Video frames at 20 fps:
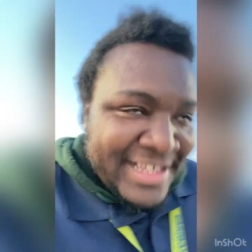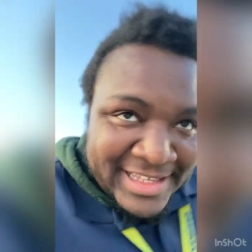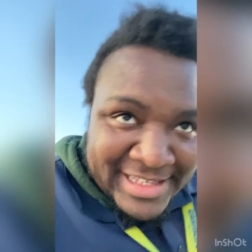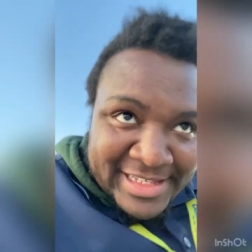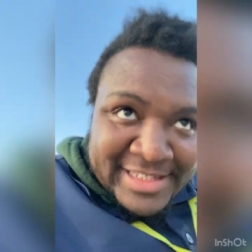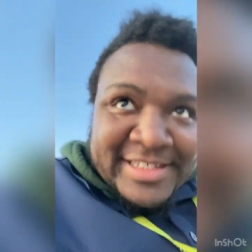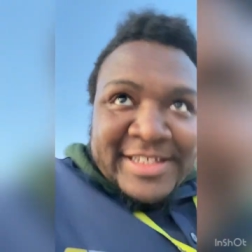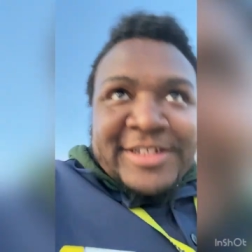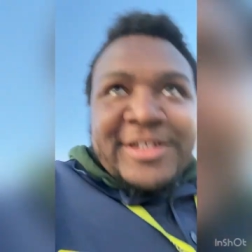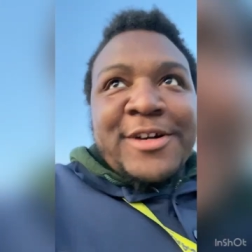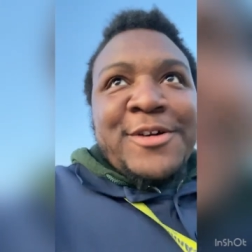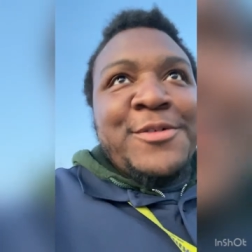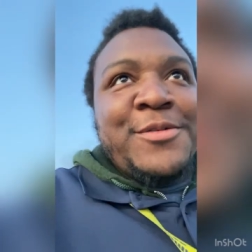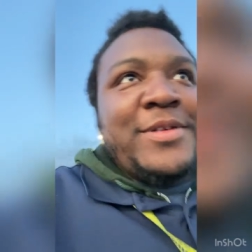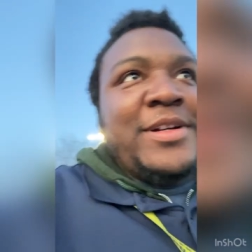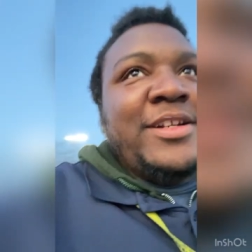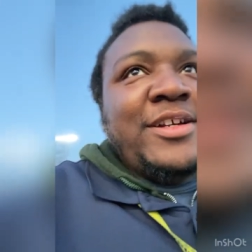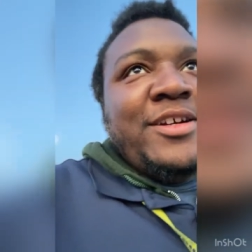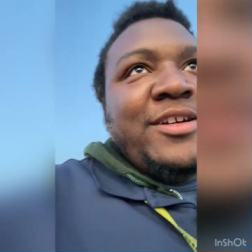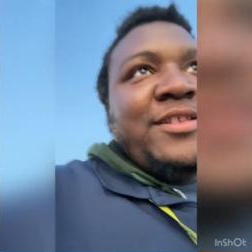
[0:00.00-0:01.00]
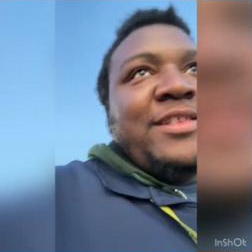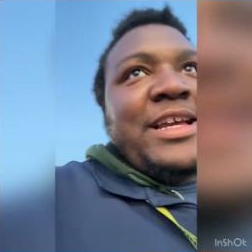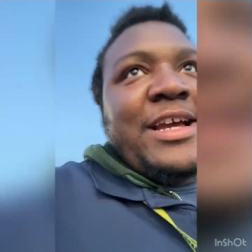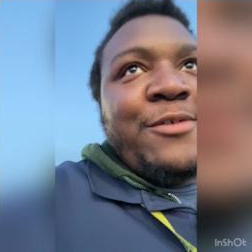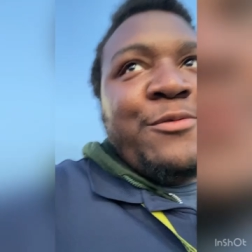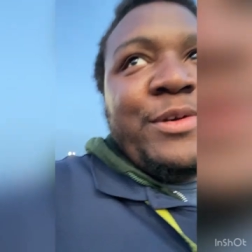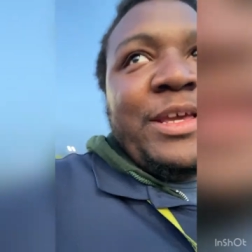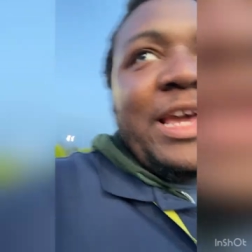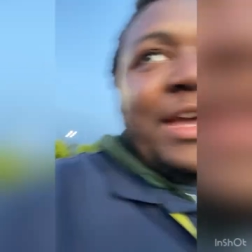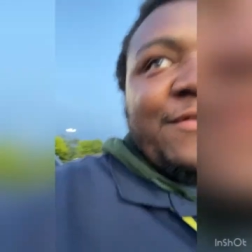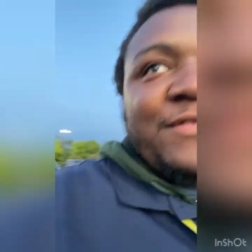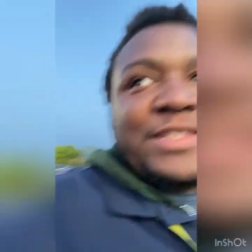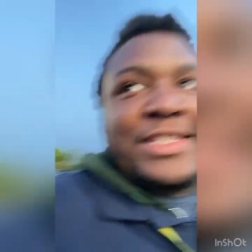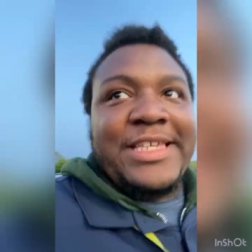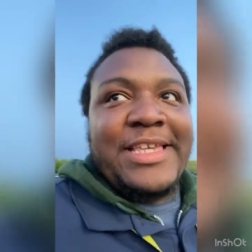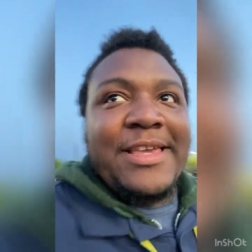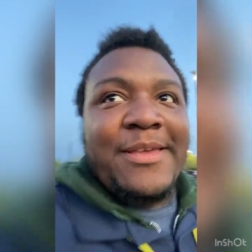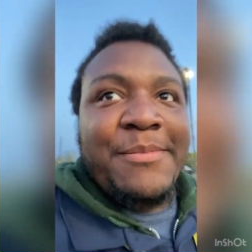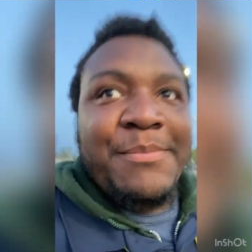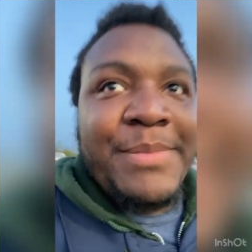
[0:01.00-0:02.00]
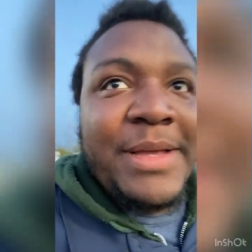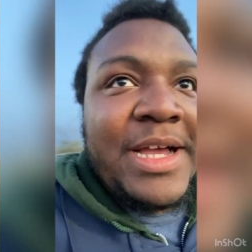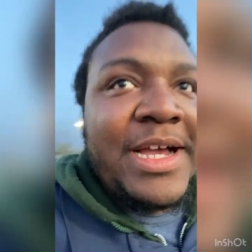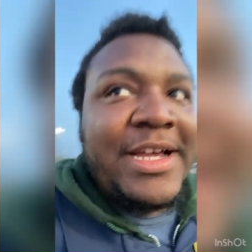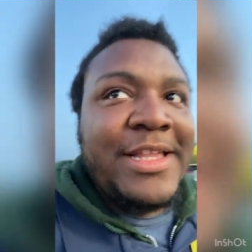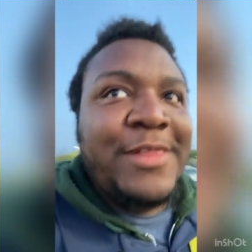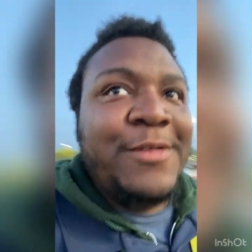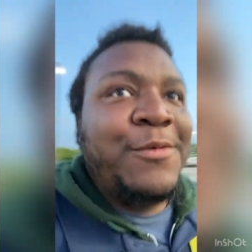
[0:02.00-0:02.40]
is a no runner that we have to get behind the